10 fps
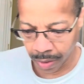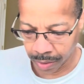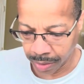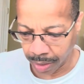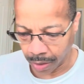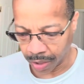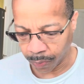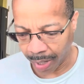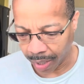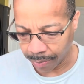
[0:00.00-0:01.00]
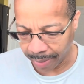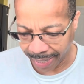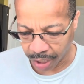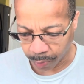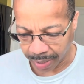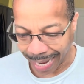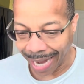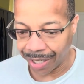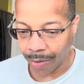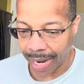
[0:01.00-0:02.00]
you know, it's part of the management.
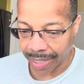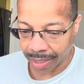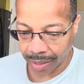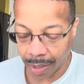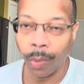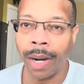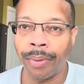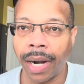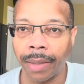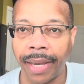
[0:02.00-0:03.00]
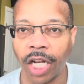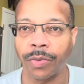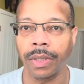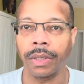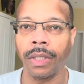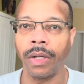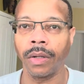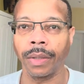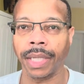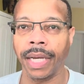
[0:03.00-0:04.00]
I know how they think. Well, I'm part of the management. Oh,
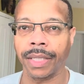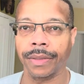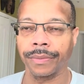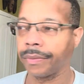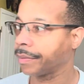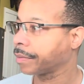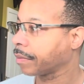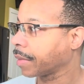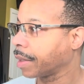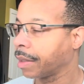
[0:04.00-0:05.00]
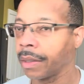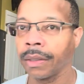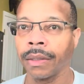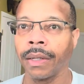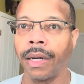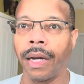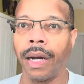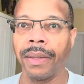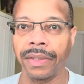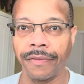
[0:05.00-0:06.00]
hold on, guys.
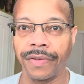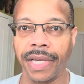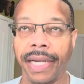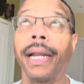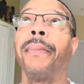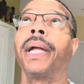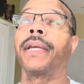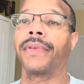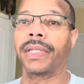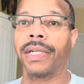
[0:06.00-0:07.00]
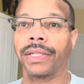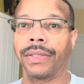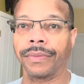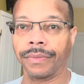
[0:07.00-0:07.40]
I'm in the V8. I'm not even centered.